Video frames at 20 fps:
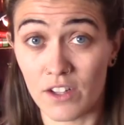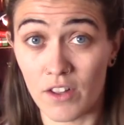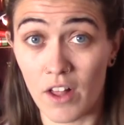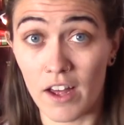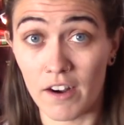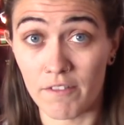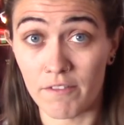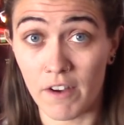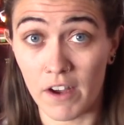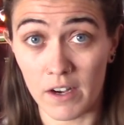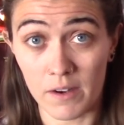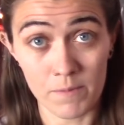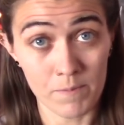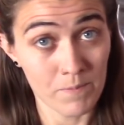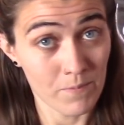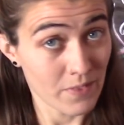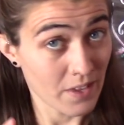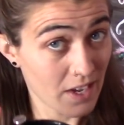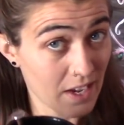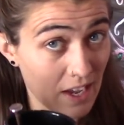lot of fun.
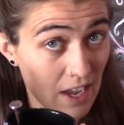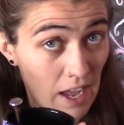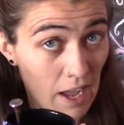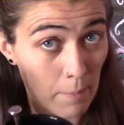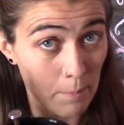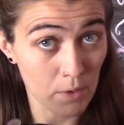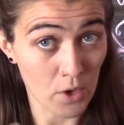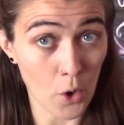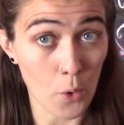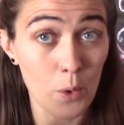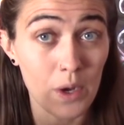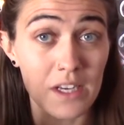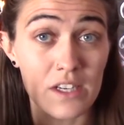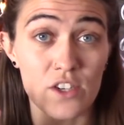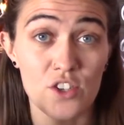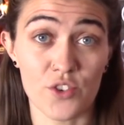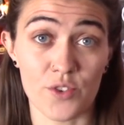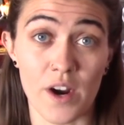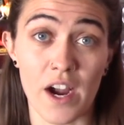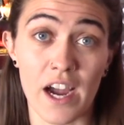I'm going
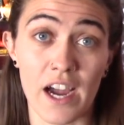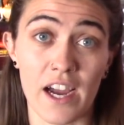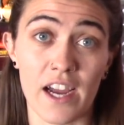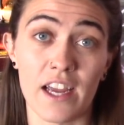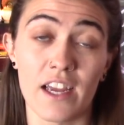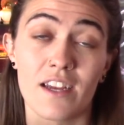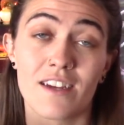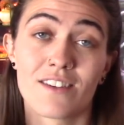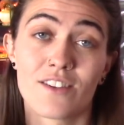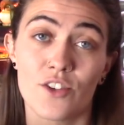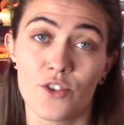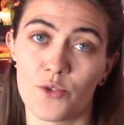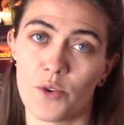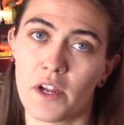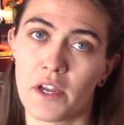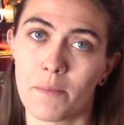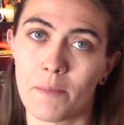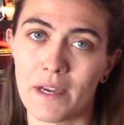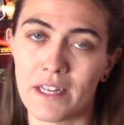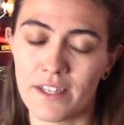to try to
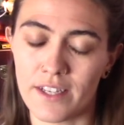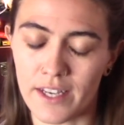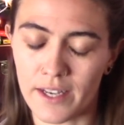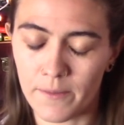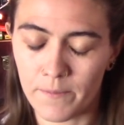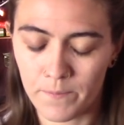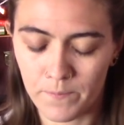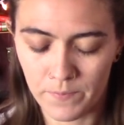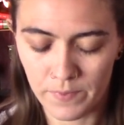drink my tea.